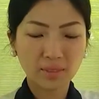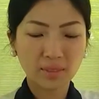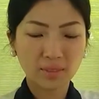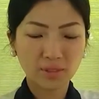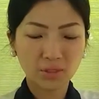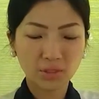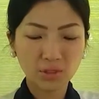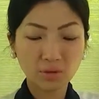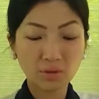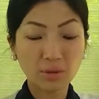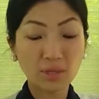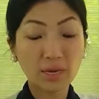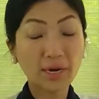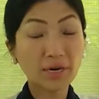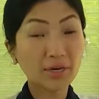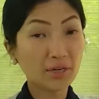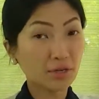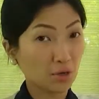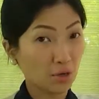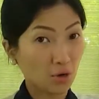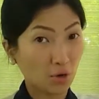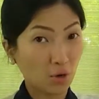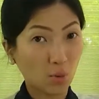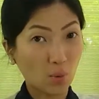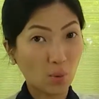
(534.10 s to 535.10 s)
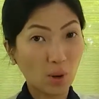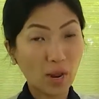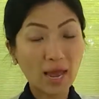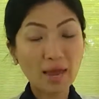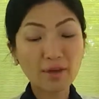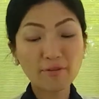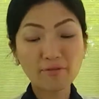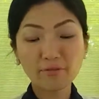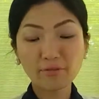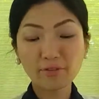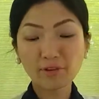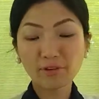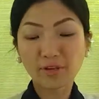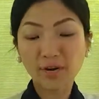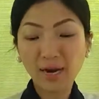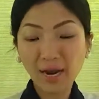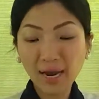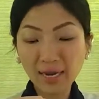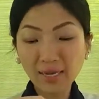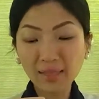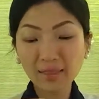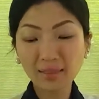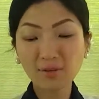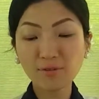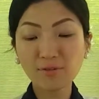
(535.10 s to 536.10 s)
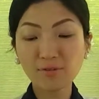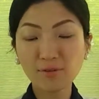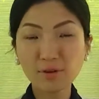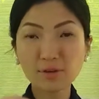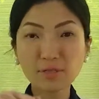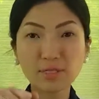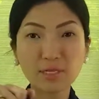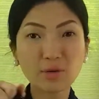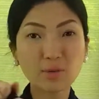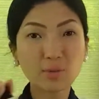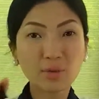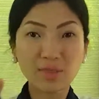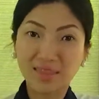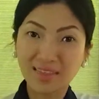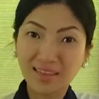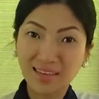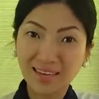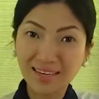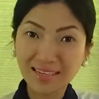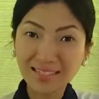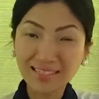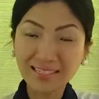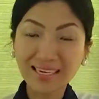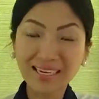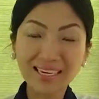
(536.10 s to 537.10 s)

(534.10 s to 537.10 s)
So there you go. I've tried diffusing with this.